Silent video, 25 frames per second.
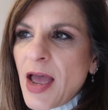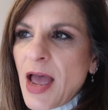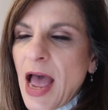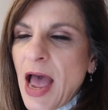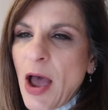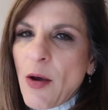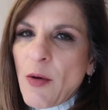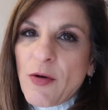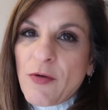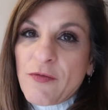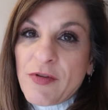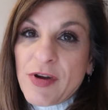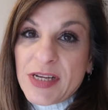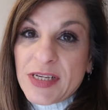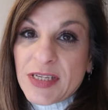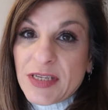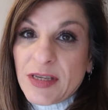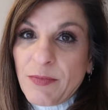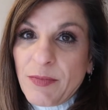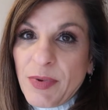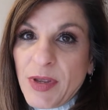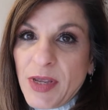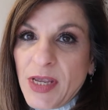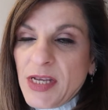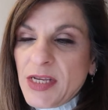our
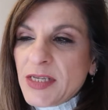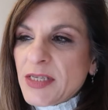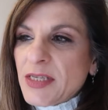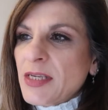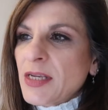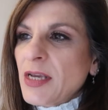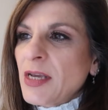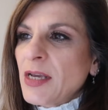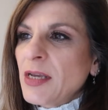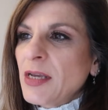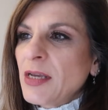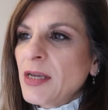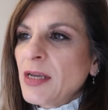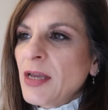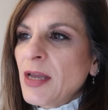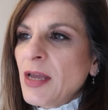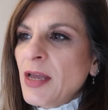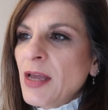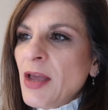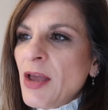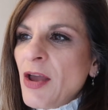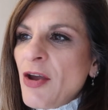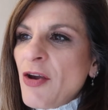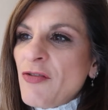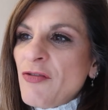recipes
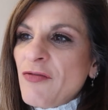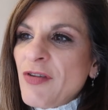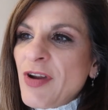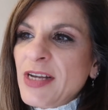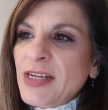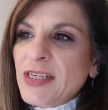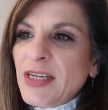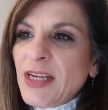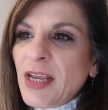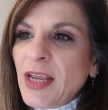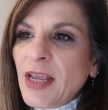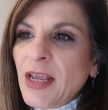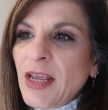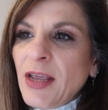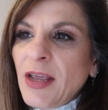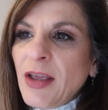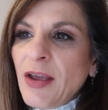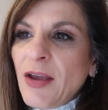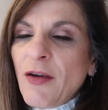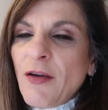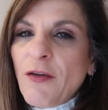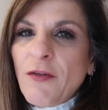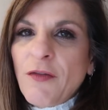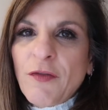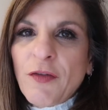ready
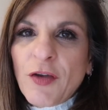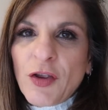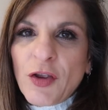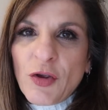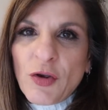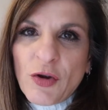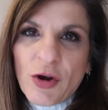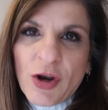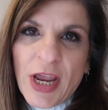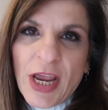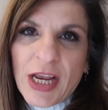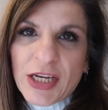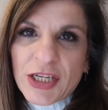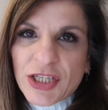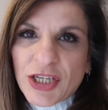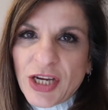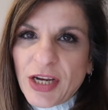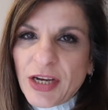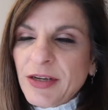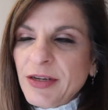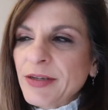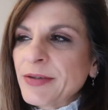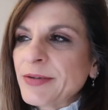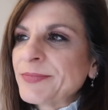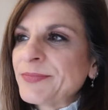for your
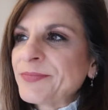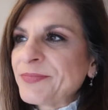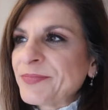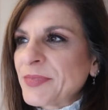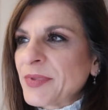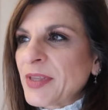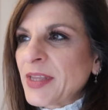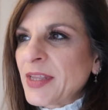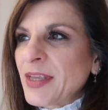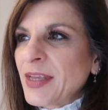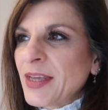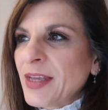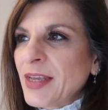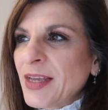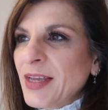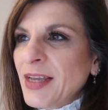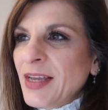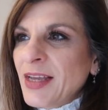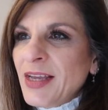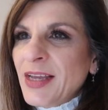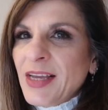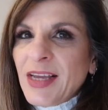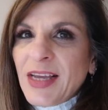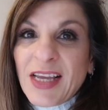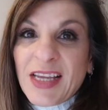kitchen.
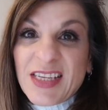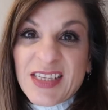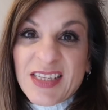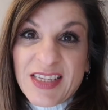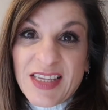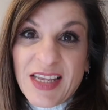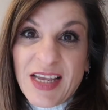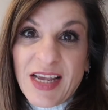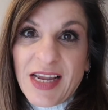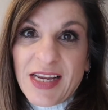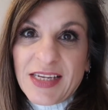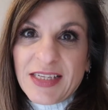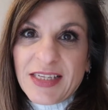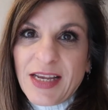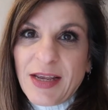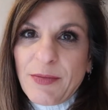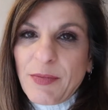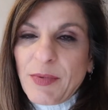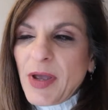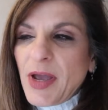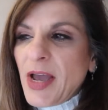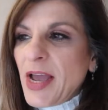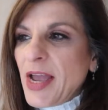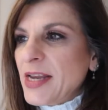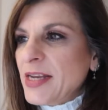Is the idea
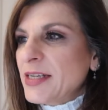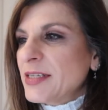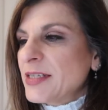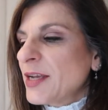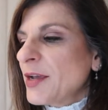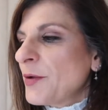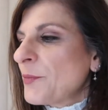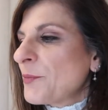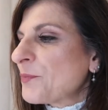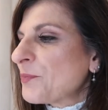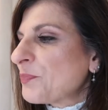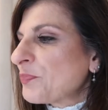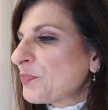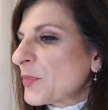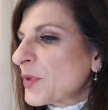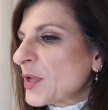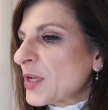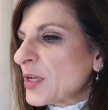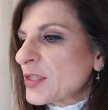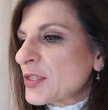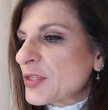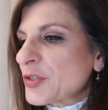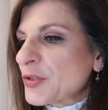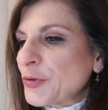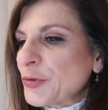behind it.
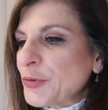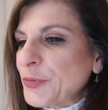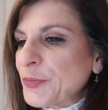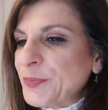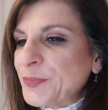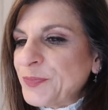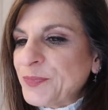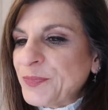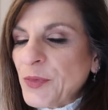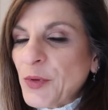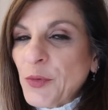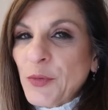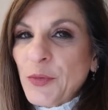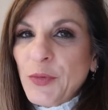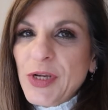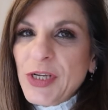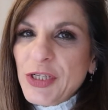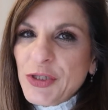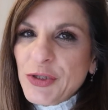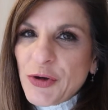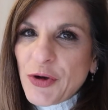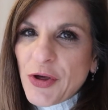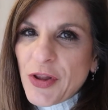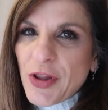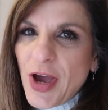So we
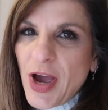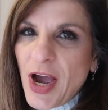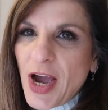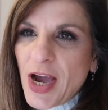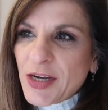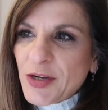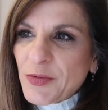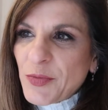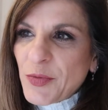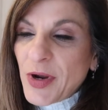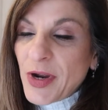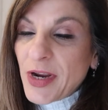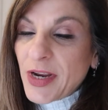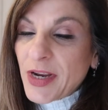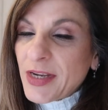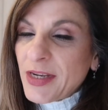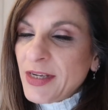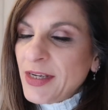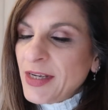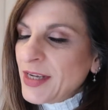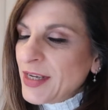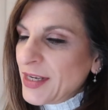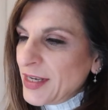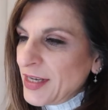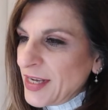do all the hard work
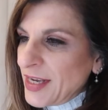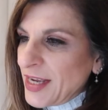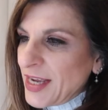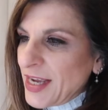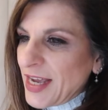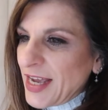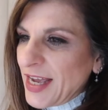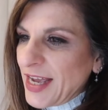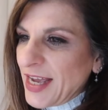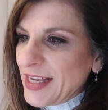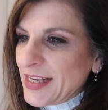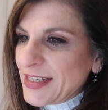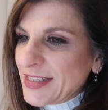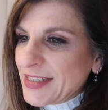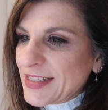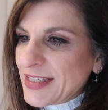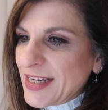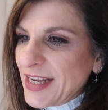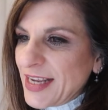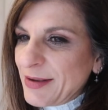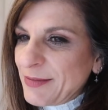and